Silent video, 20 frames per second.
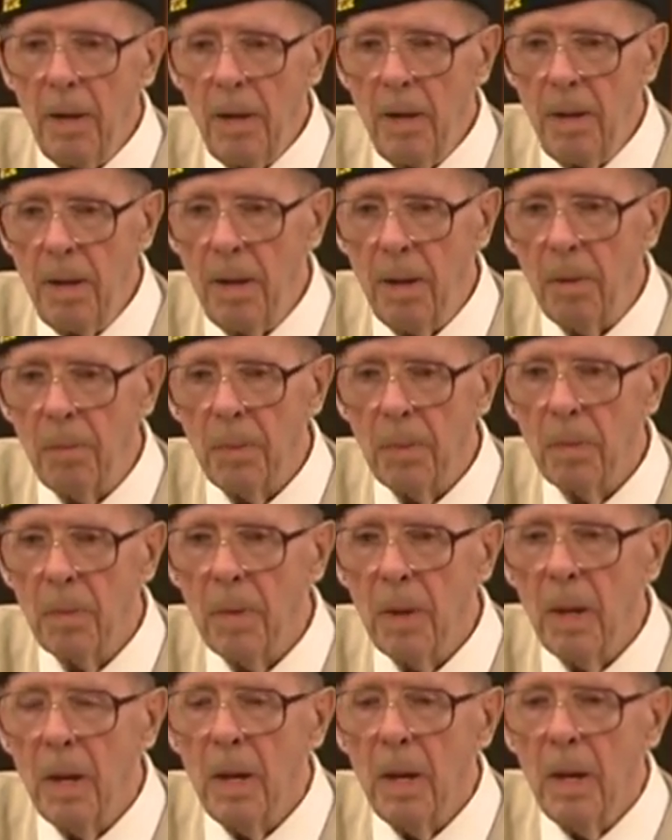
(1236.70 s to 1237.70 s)
the,
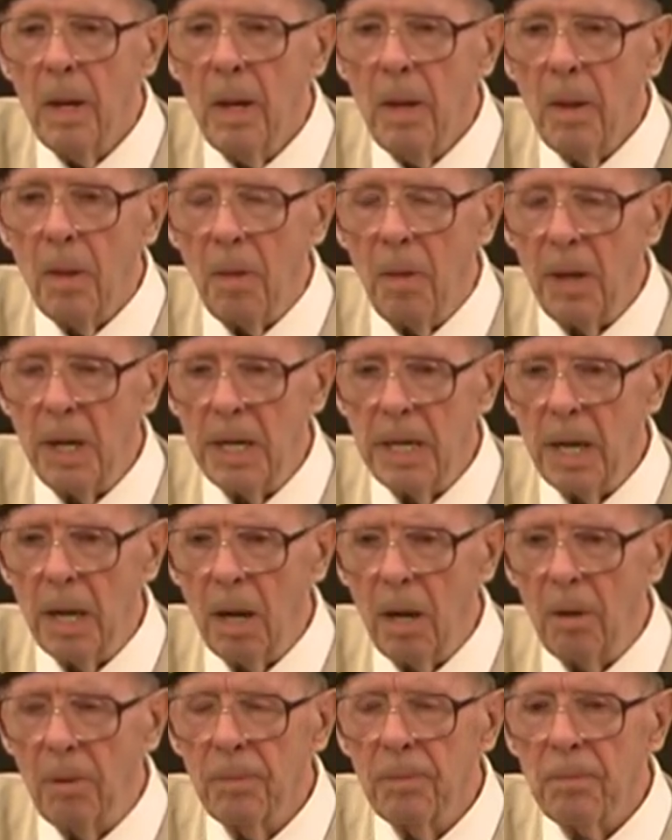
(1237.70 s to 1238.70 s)

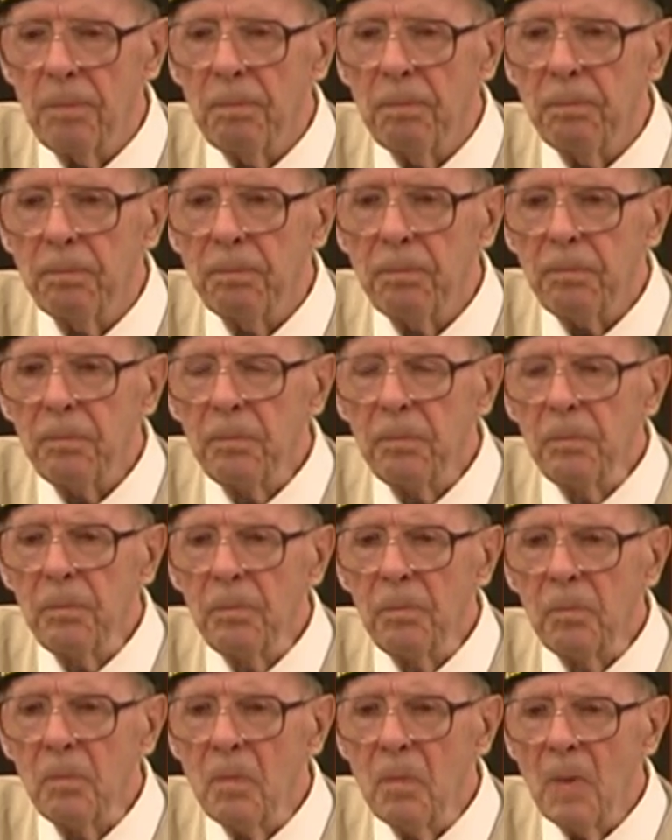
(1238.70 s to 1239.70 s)
uh,
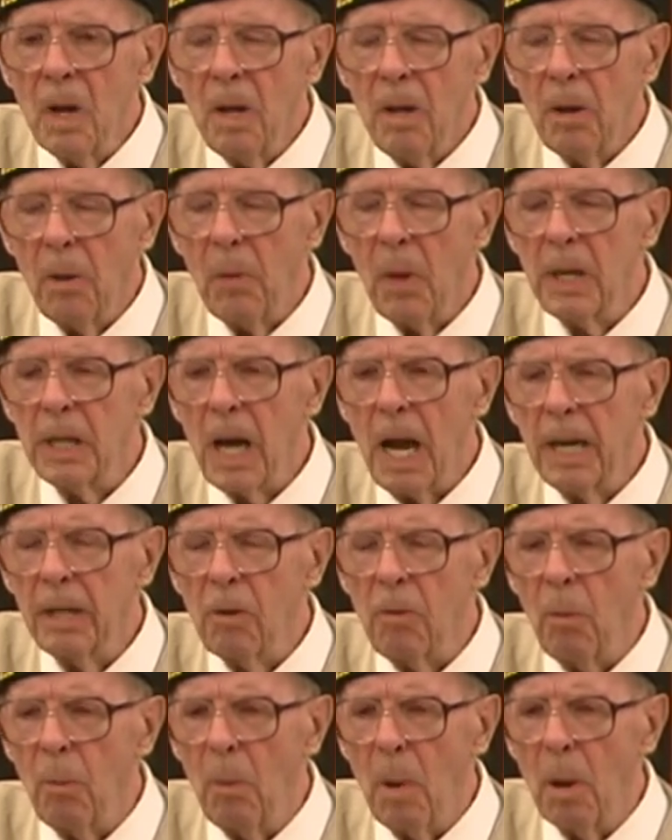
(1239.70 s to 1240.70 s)
the thing I
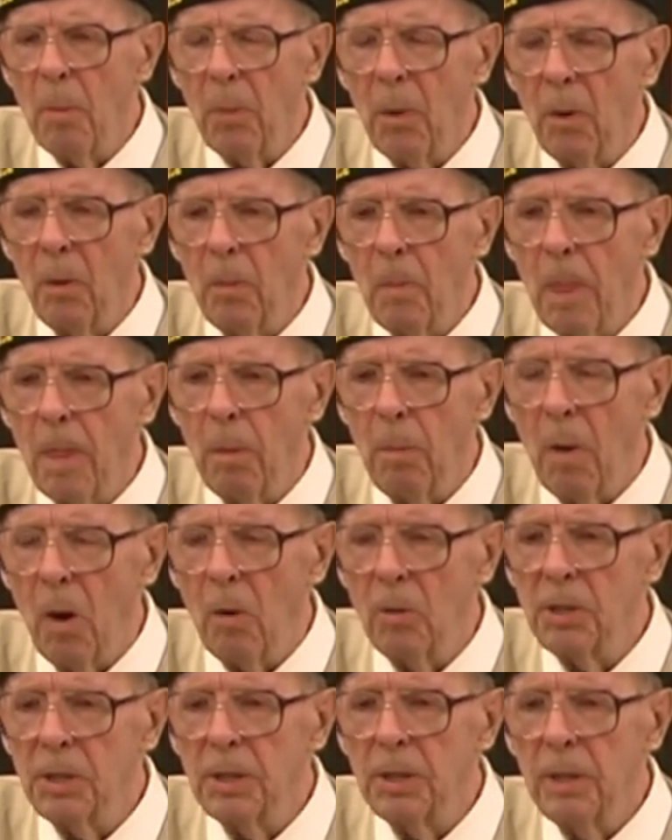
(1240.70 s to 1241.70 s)
can remember the
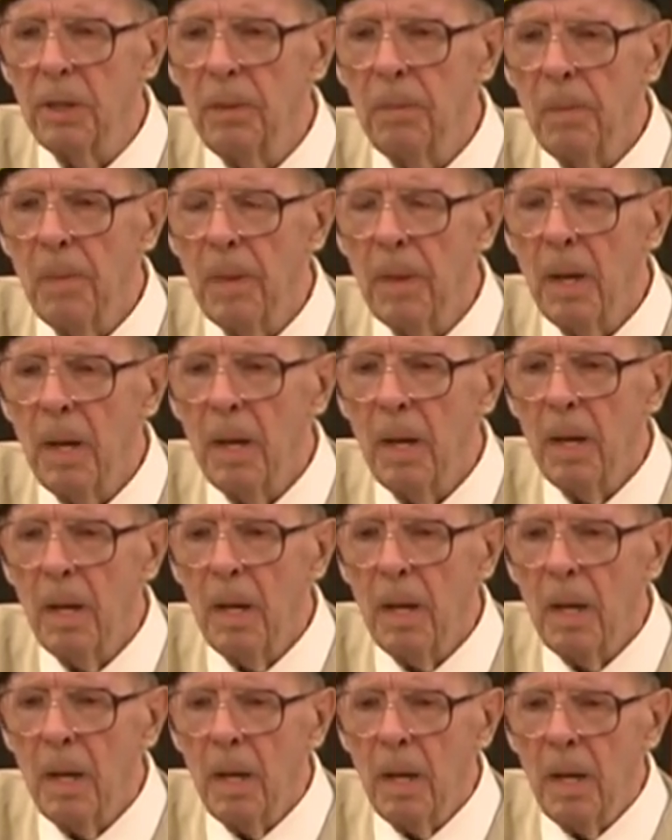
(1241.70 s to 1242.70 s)
most,
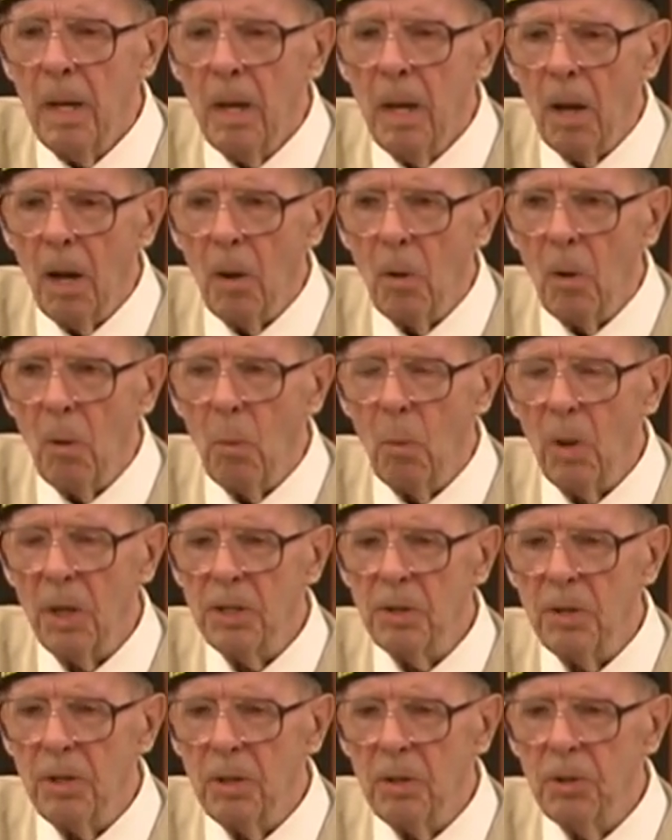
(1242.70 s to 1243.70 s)

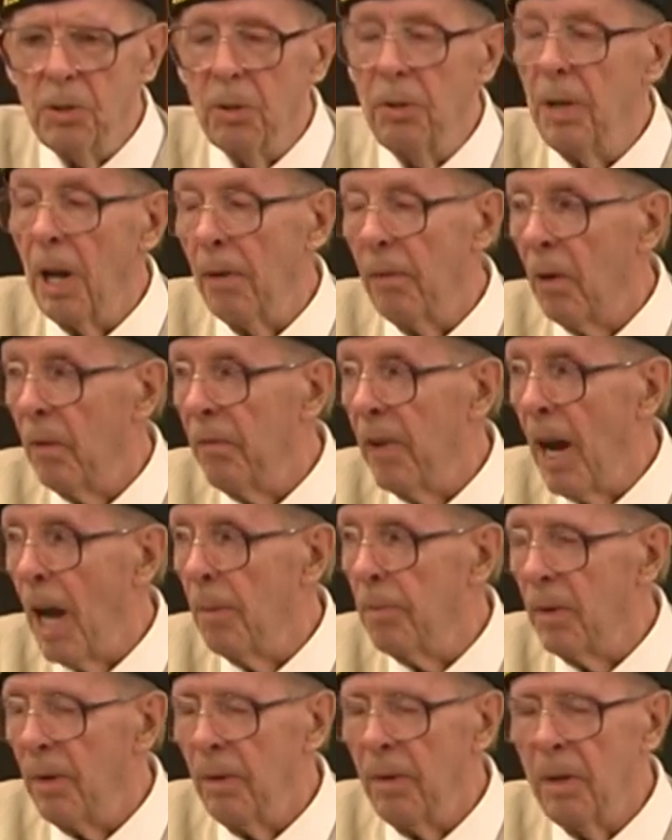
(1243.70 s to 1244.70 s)
which should never have
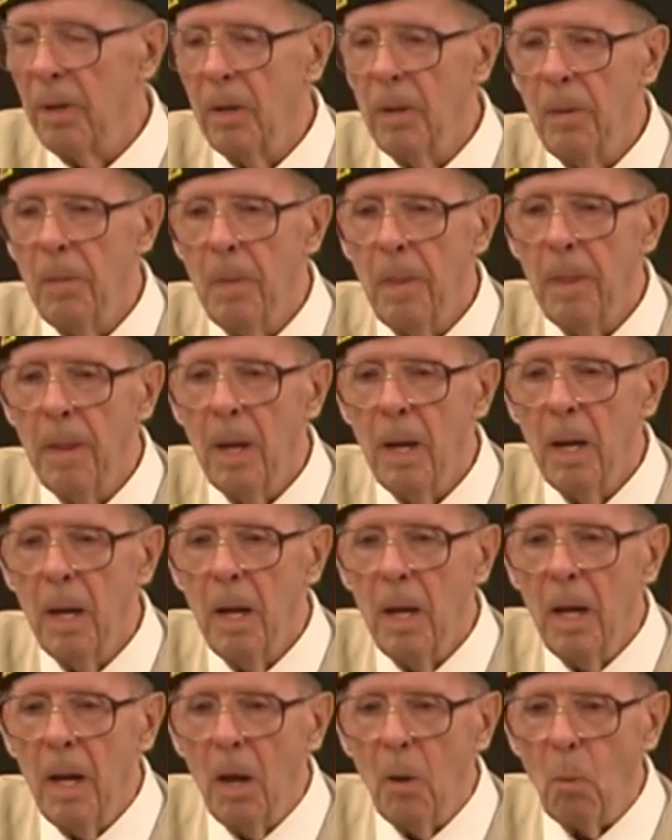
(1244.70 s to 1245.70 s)
happened,
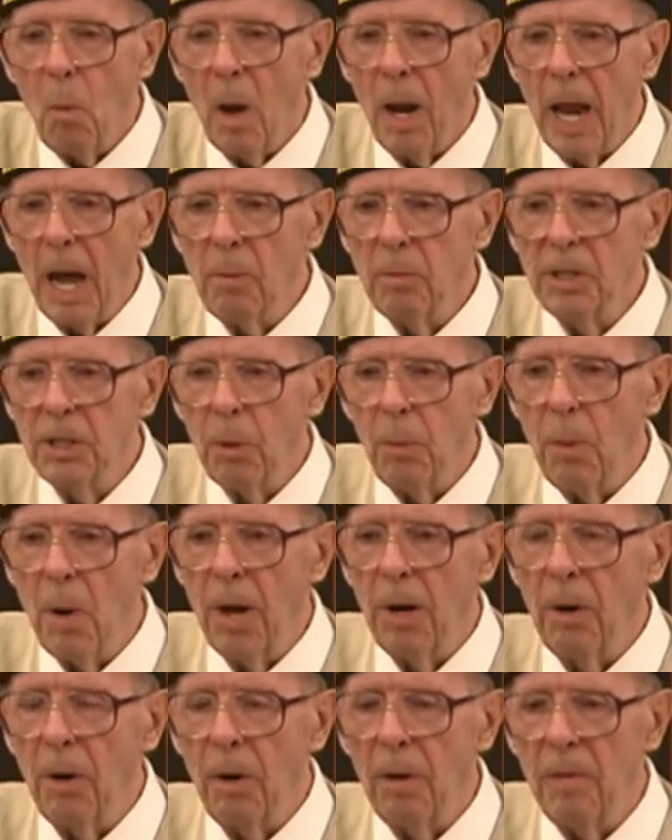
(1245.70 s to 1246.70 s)
while I was a
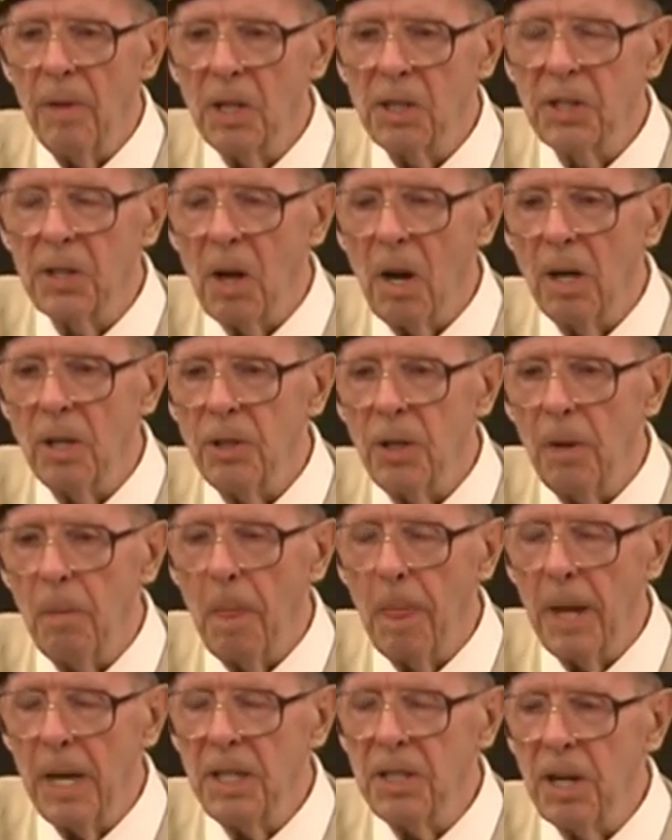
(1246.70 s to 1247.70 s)
runner of this sergeant,
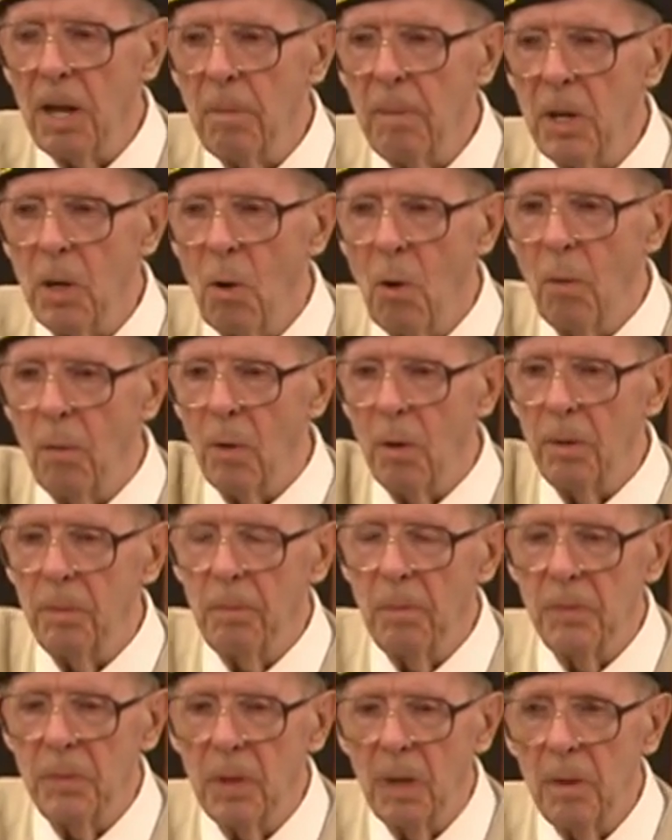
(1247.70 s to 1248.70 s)
he sent me over
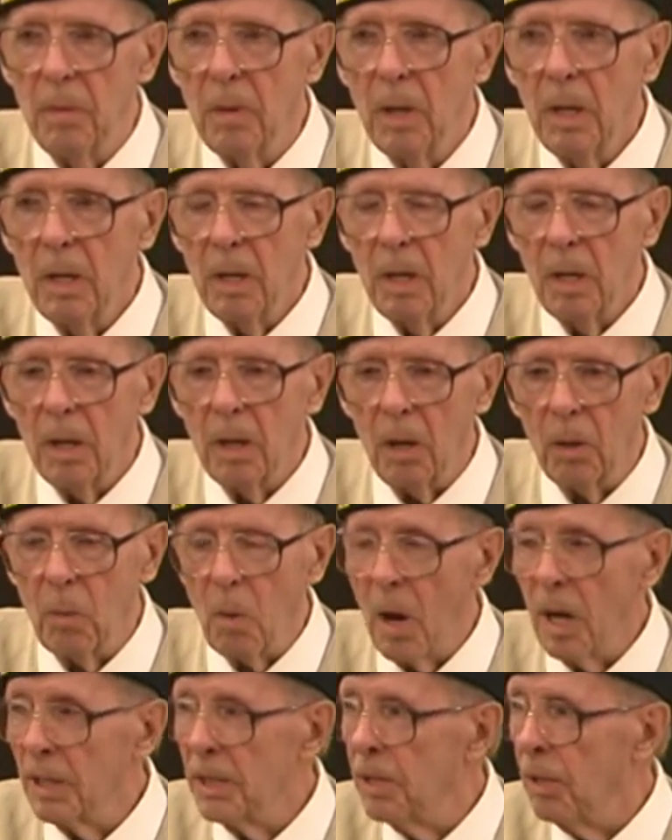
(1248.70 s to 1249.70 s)

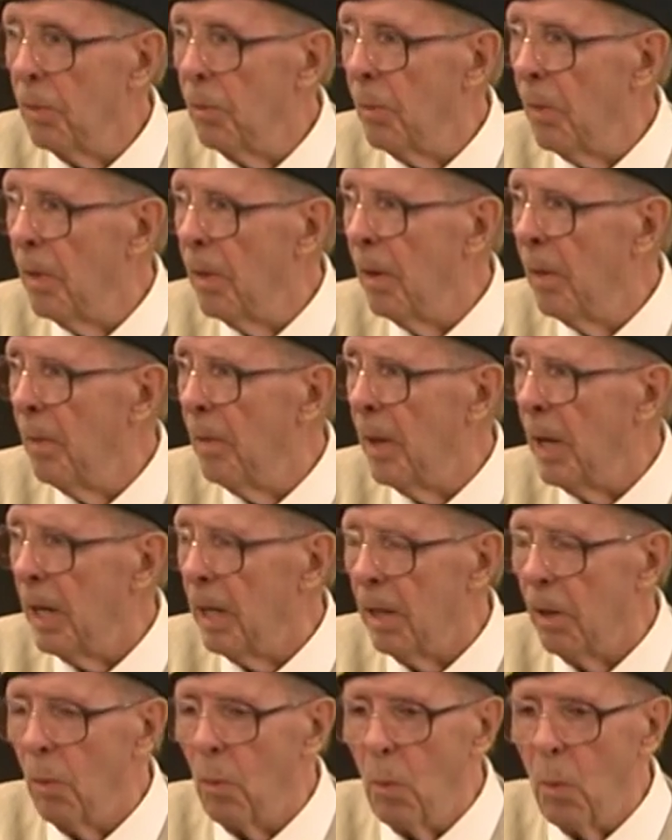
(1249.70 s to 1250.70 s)
across the,
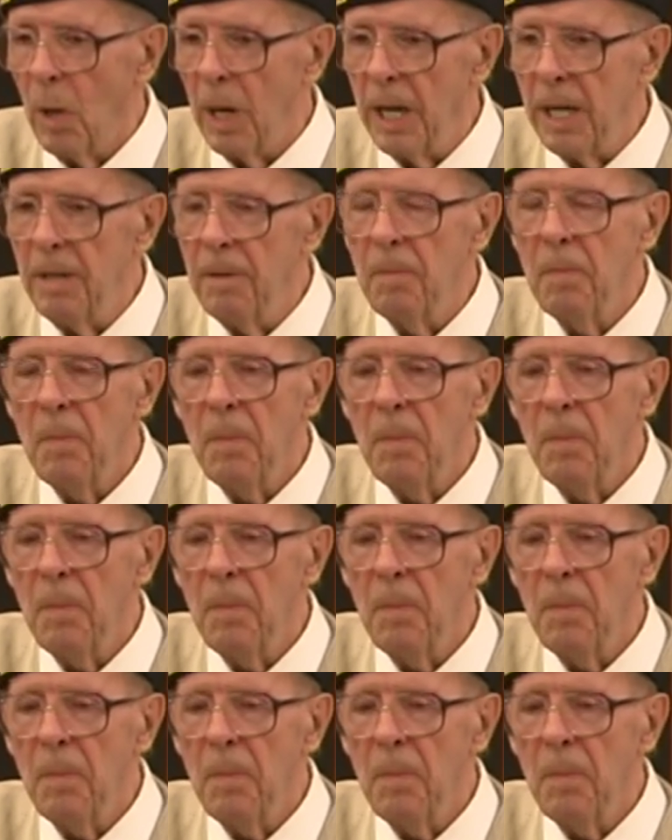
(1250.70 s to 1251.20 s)
the uh, way